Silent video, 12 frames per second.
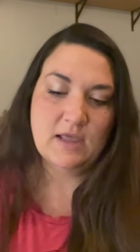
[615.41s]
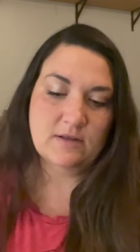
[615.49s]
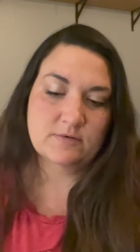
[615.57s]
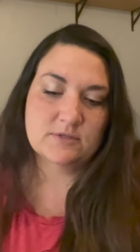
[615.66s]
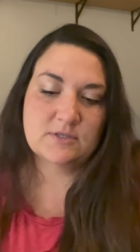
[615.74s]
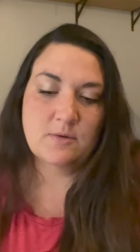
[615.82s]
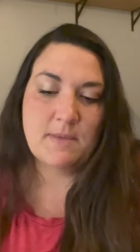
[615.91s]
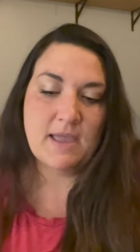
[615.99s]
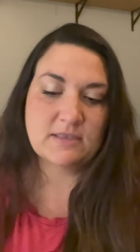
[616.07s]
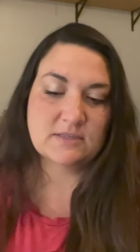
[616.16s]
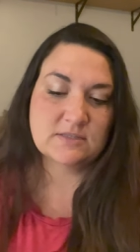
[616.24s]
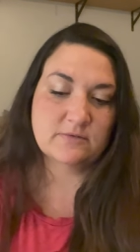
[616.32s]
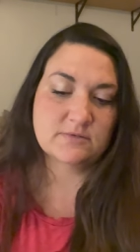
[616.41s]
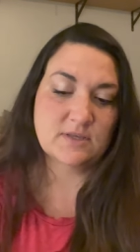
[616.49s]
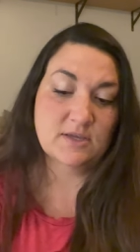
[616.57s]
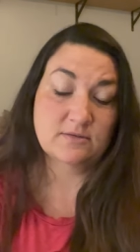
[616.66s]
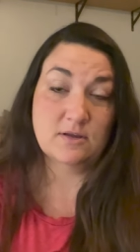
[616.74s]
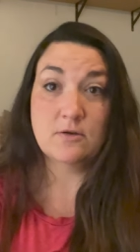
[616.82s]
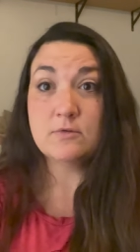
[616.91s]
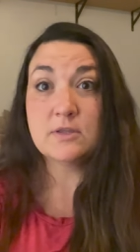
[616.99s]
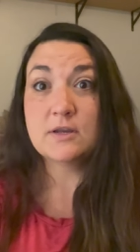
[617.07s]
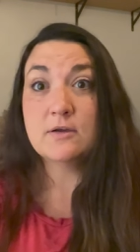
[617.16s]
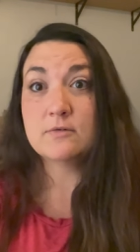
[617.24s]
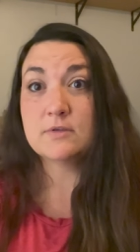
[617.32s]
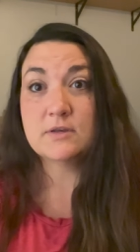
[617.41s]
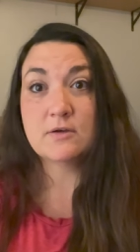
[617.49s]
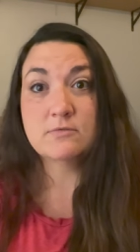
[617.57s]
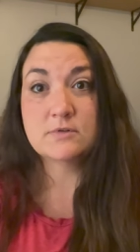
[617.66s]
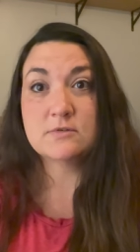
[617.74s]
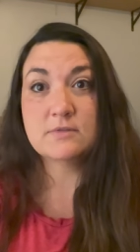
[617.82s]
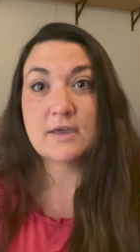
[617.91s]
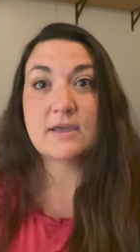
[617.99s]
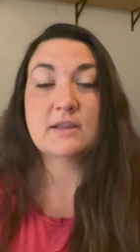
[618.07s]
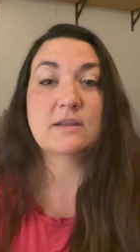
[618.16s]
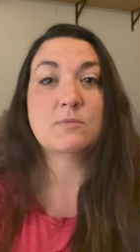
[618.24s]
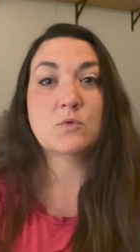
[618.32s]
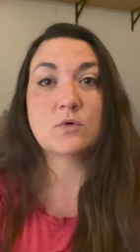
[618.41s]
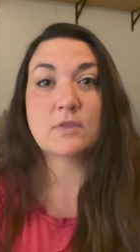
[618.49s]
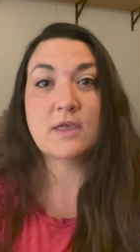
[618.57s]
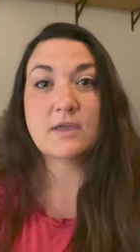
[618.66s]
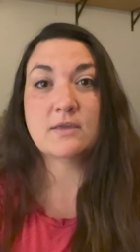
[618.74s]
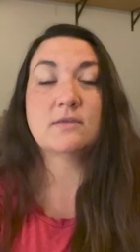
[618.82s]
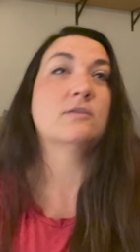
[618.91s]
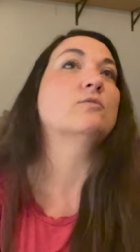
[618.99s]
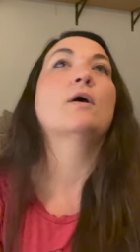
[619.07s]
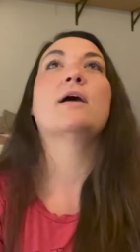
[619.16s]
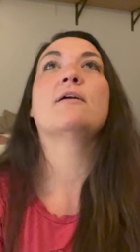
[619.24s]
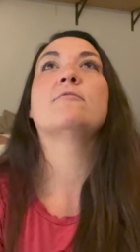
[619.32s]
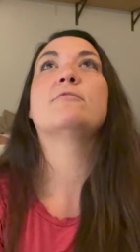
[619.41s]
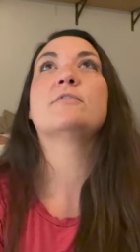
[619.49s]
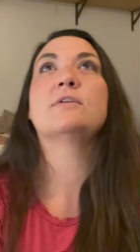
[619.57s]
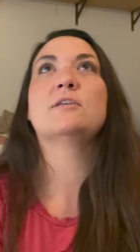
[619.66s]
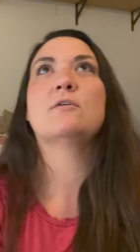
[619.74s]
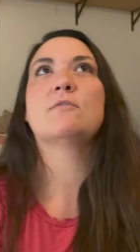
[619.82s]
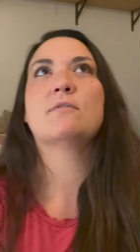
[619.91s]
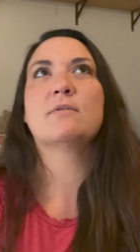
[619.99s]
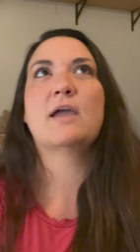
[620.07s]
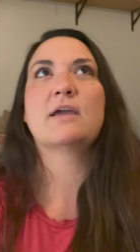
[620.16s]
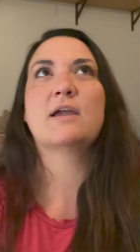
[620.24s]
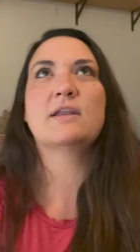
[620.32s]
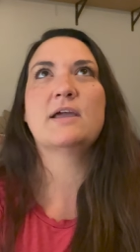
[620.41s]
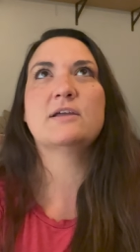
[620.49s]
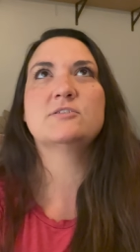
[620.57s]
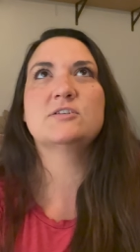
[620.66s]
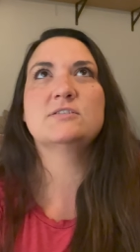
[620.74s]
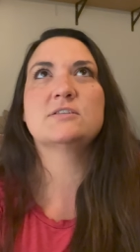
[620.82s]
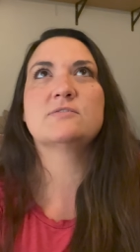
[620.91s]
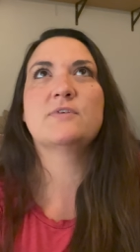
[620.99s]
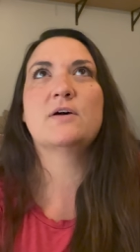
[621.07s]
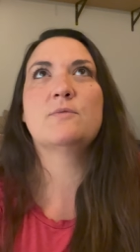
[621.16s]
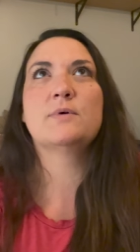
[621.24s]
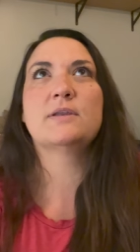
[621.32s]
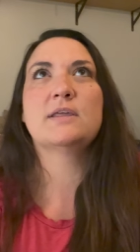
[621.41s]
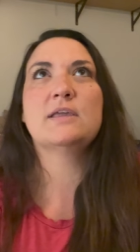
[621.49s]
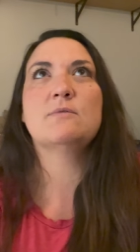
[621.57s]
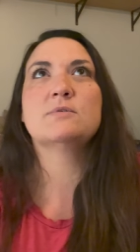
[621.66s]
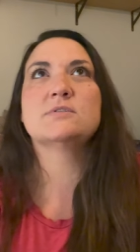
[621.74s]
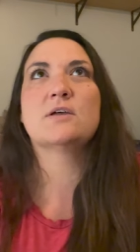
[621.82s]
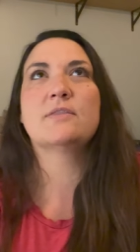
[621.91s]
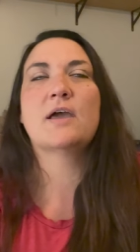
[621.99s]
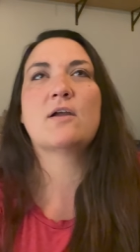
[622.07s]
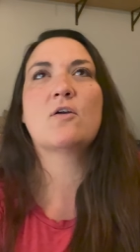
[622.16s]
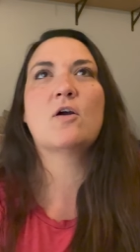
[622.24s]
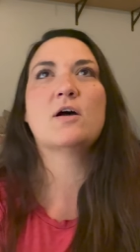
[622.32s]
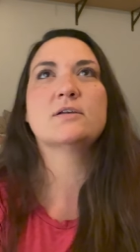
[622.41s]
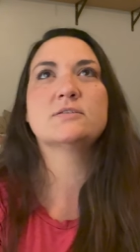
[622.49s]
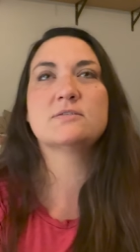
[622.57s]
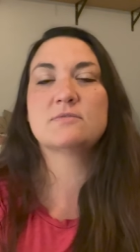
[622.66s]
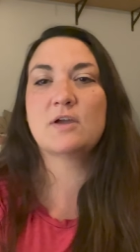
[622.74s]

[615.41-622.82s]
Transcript: And I was so mad because I was like, no, you don't. You don't do that anymore. Like you have, you know, kind of how Jesus felt when he was on that cross.